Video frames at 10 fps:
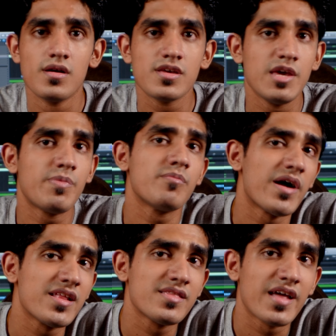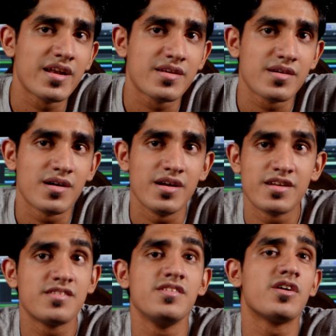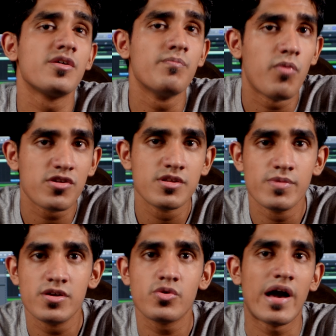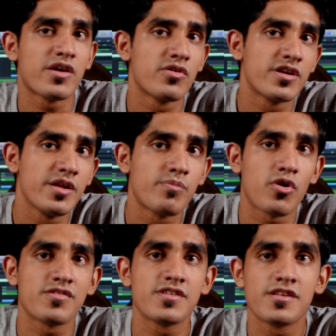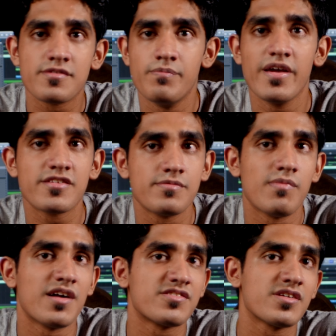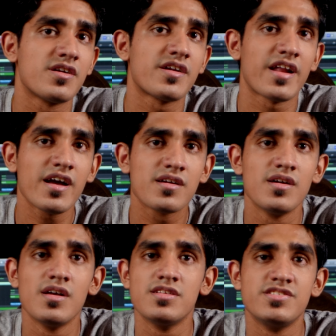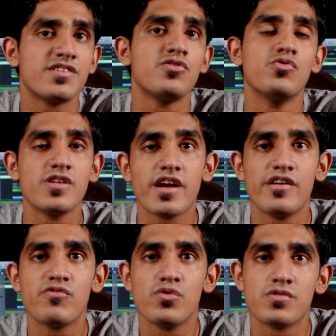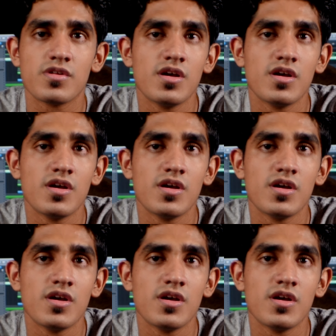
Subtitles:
Keep in mind that it is near impossible to accurately process, mix, master a track just using headphones.